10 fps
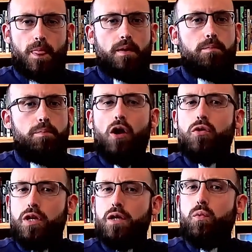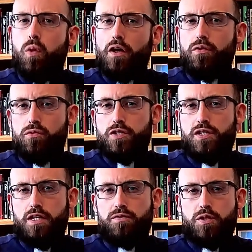but only one
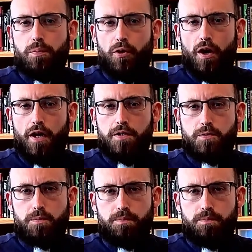receives the prize?